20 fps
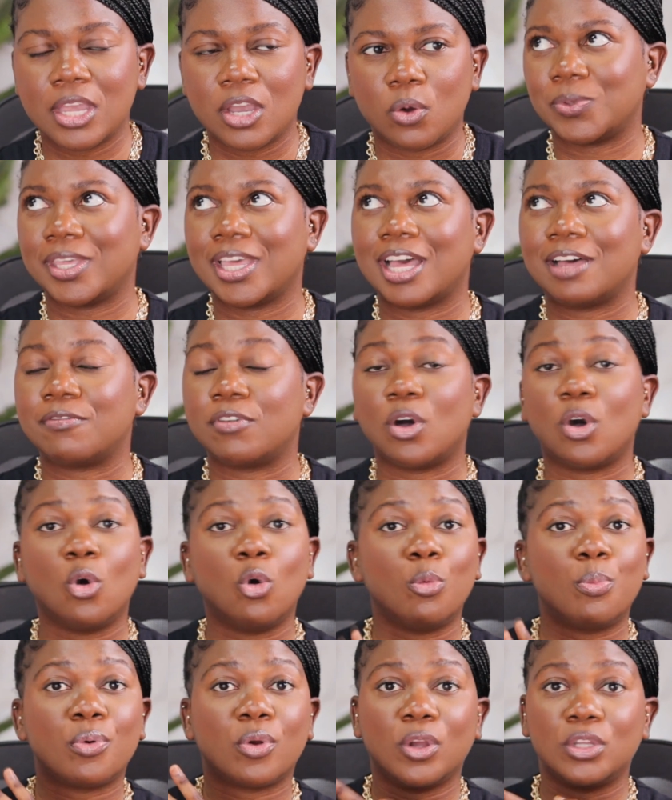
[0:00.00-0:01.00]
We have a
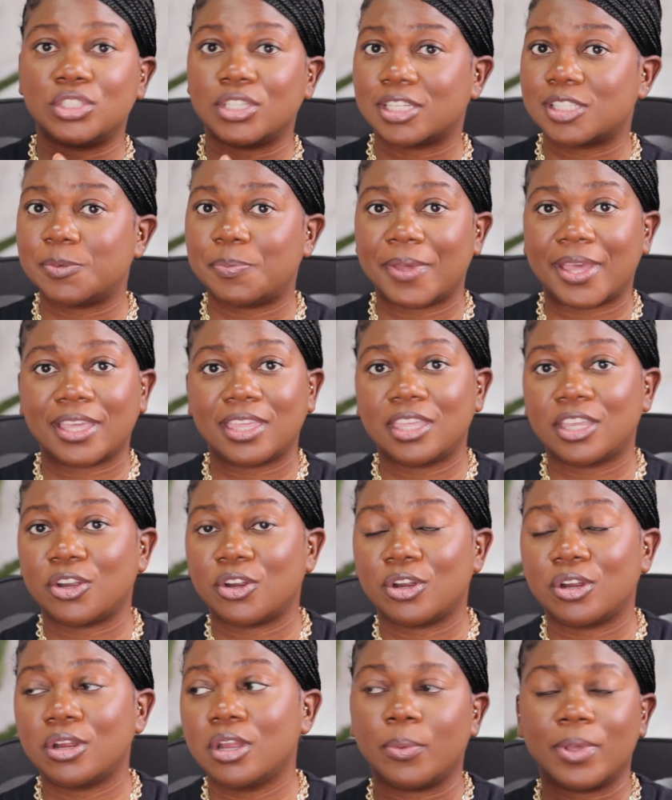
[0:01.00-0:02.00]
whole project back
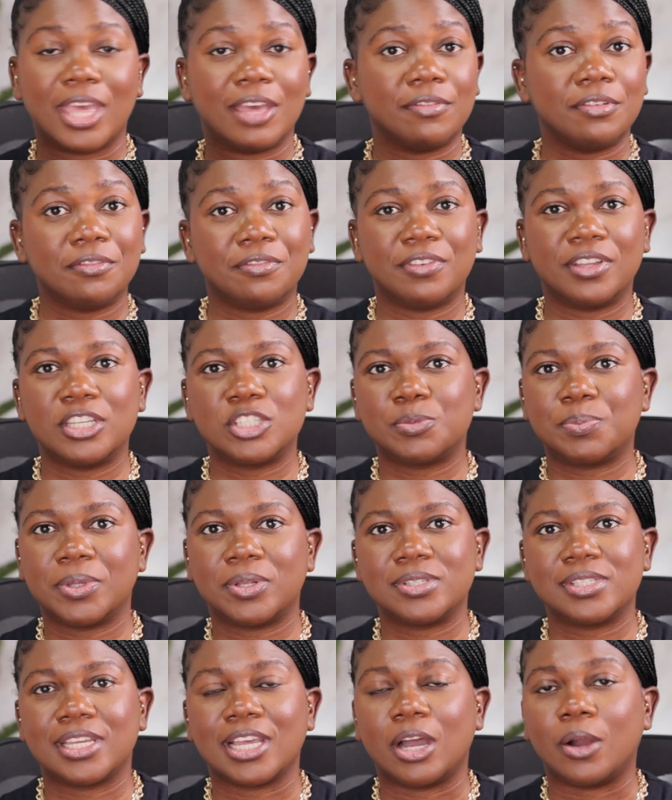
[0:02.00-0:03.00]
here. We haven't finished
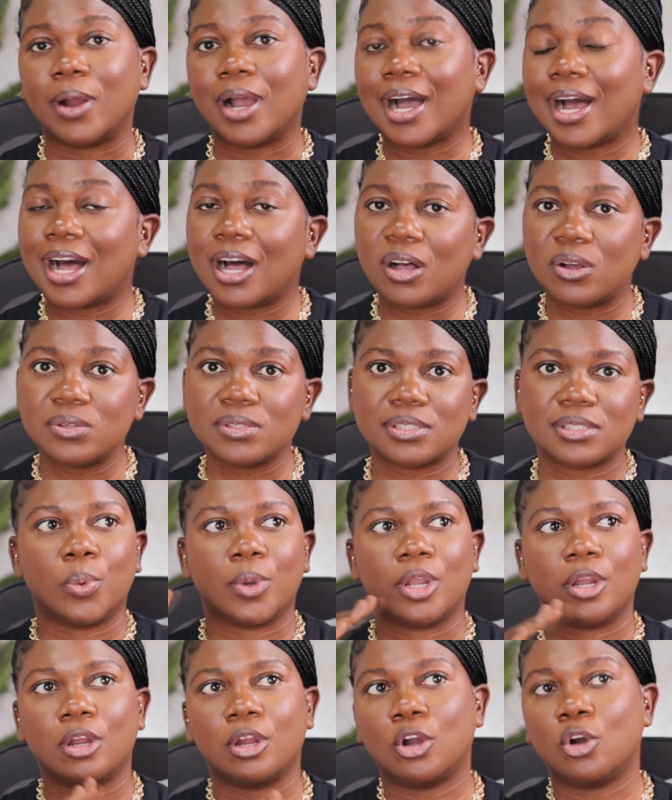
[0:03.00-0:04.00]
building our house.
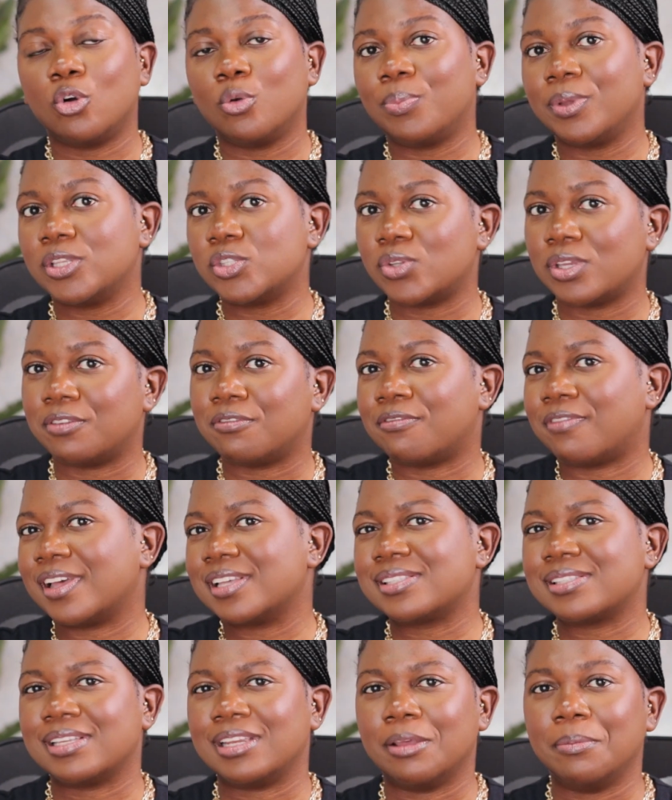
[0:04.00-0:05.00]
We're hoping to
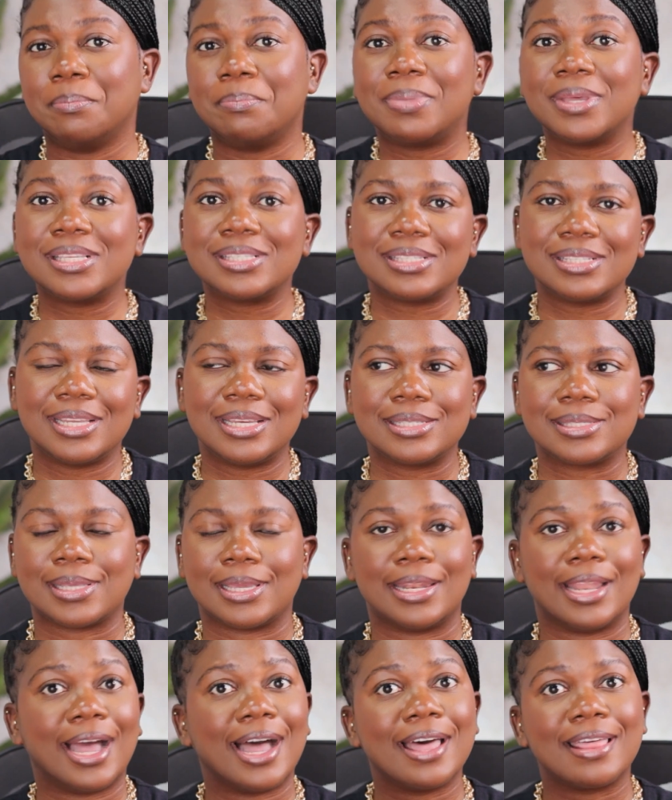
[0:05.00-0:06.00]
invest in a business
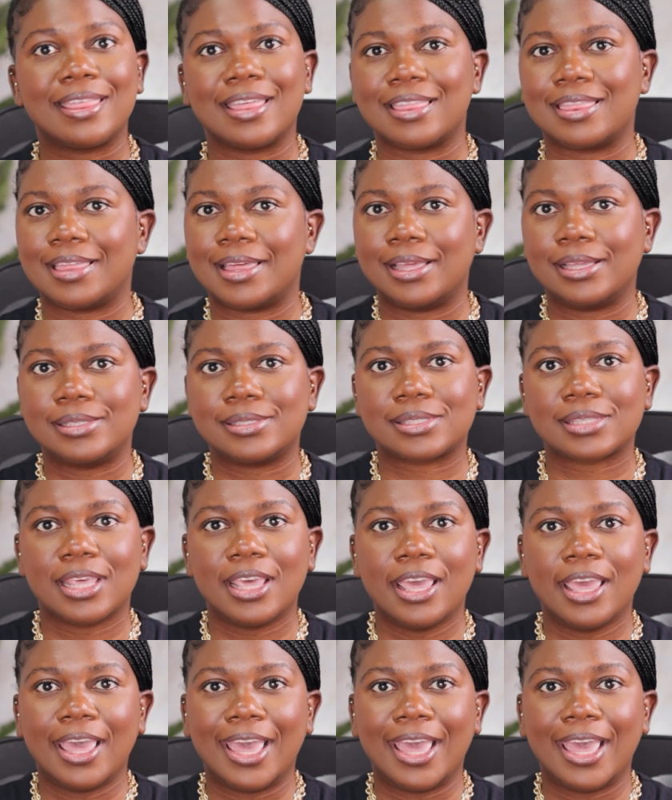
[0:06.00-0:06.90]
and other things.